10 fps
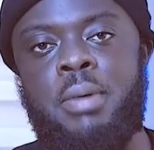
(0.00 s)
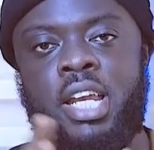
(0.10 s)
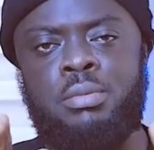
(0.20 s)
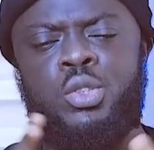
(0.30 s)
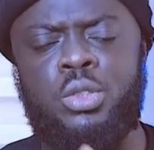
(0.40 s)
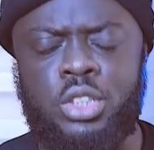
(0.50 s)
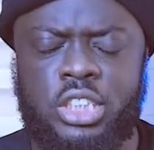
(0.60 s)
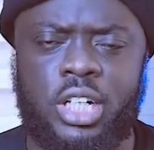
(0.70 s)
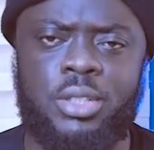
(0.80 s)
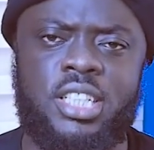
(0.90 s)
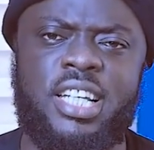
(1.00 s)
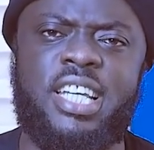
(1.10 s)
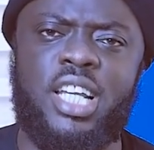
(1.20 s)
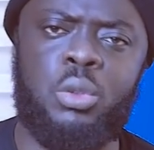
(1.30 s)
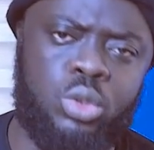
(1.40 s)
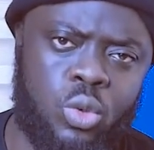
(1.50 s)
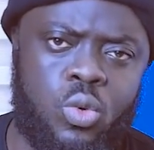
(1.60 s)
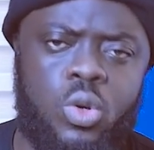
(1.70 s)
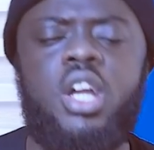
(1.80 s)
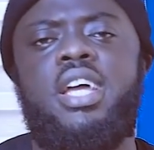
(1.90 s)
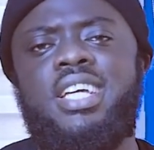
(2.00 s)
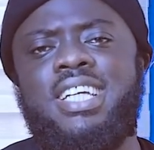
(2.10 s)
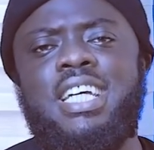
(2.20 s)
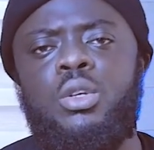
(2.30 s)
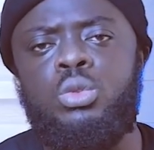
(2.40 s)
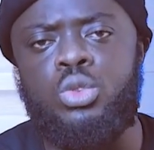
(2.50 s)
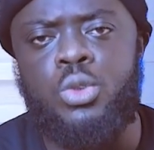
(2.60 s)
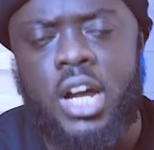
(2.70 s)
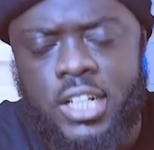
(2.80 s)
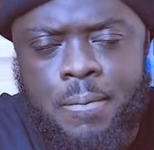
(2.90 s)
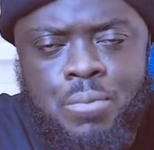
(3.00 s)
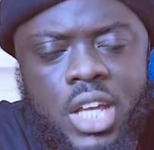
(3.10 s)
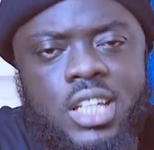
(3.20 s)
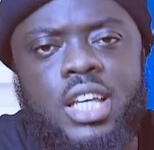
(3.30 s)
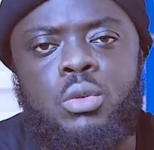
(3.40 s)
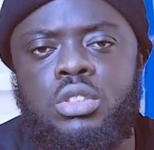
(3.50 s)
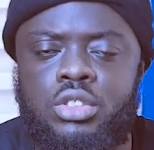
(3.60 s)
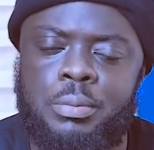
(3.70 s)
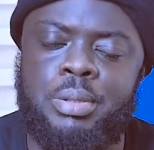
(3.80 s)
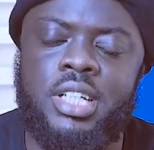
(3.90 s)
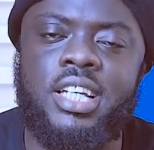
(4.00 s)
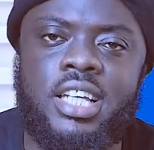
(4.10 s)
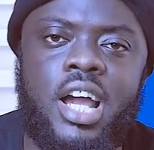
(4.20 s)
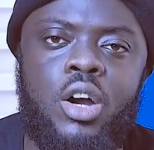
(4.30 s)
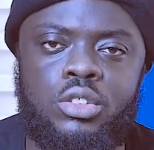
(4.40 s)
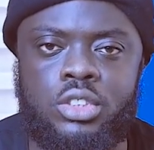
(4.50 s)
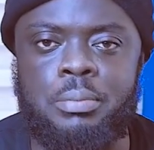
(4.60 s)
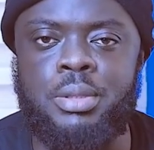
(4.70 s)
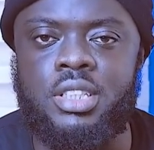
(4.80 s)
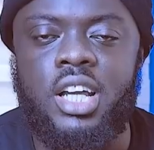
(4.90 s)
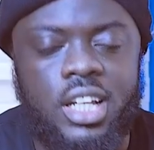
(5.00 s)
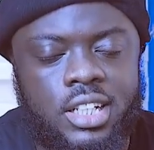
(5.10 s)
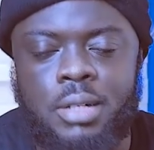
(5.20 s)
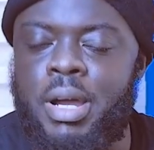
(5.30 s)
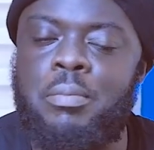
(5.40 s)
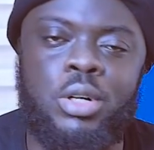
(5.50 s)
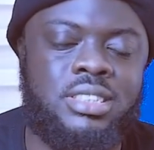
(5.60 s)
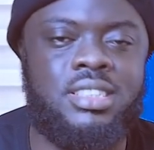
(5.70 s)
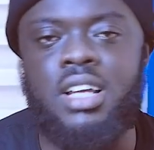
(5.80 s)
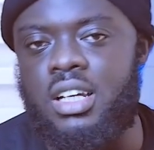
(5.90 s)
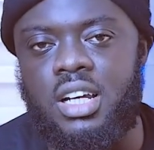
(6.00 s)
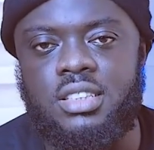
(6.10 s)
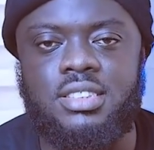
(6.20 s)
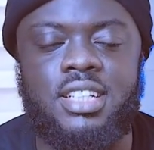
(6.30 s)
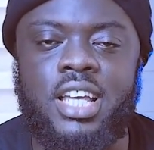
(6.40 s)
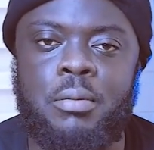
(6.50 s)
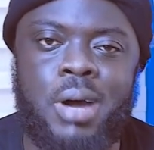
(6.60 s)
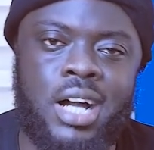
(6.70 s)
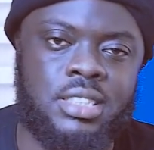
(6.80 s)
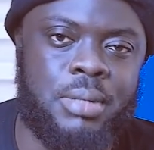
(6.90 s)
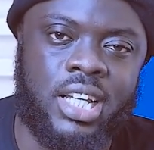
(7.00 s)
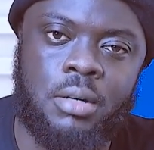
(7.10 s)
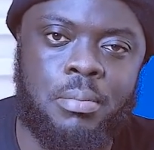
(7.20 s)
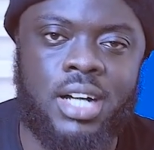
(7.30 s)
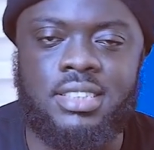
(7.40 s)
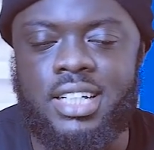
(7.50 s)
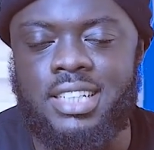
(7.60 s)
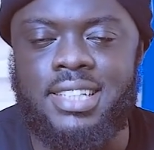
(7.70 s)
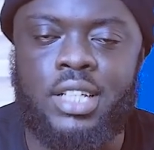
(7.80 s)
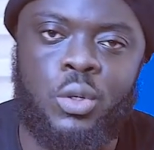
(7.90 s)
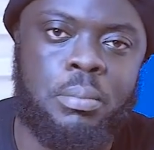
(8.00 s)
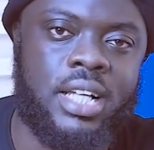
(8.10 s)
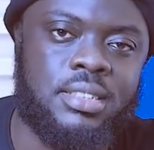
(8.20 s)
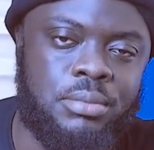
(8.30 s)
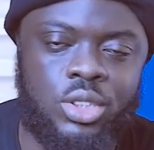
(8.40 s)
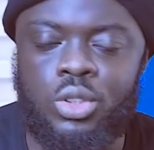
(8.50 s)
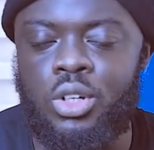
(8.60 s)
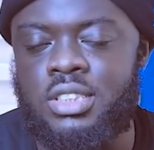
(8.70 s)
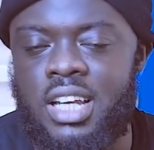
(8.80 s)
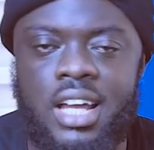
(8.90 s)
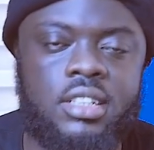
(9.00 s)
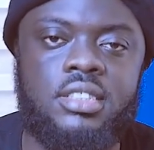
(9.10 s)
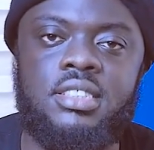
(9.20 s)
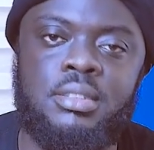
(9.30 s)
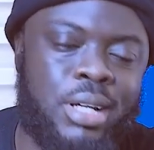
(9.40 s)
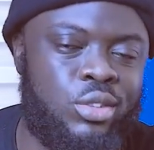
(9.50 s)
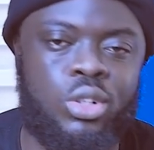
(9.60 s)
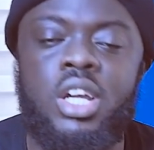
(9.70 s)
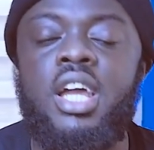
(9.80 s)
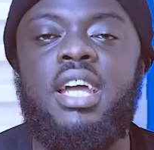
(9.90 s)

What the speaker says: My name is Kwadwo Sheldon, aka Luduku, aka Ludurak, aka Quit Tripping, aka Yahoo Tripping, aka My Boston Analytics, aka Bars, my nigga Bars, aka Cytoplasm, Nucleus, I like Critics, my too.